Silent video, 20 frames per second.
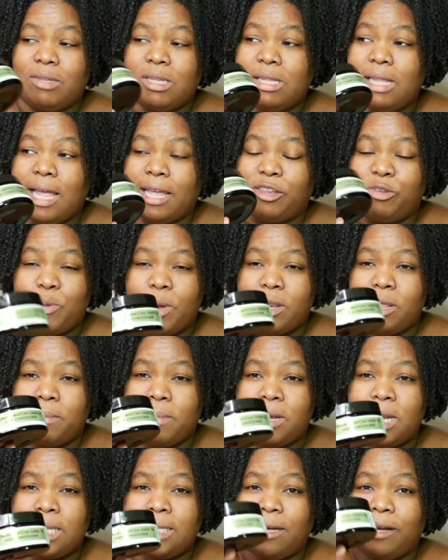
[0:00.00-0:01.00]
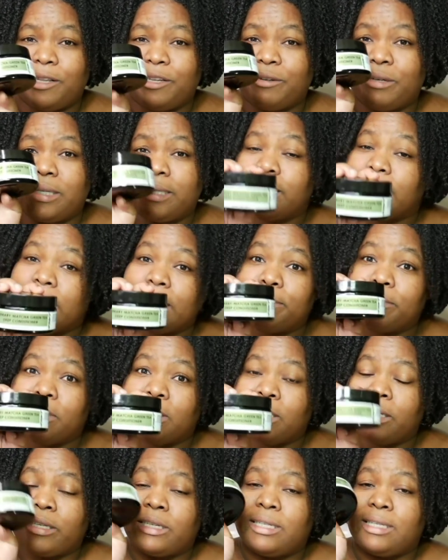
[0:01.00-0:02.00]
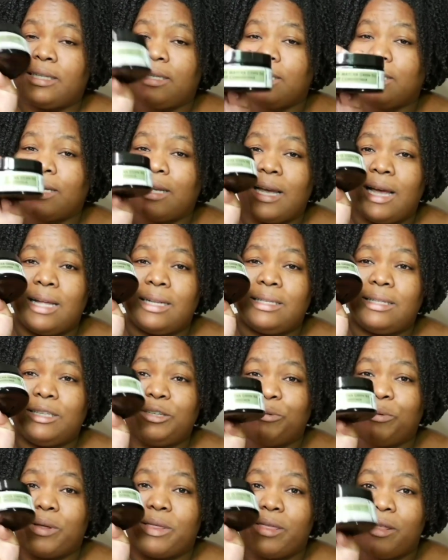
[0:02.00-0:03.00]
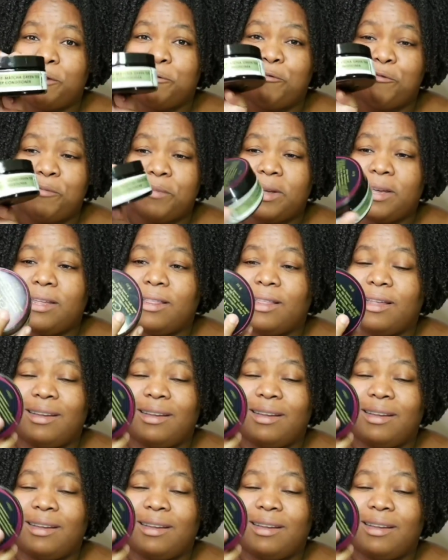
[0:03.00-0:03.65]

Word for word: like 20 minutes under a steamer and it still can't do a thing for me,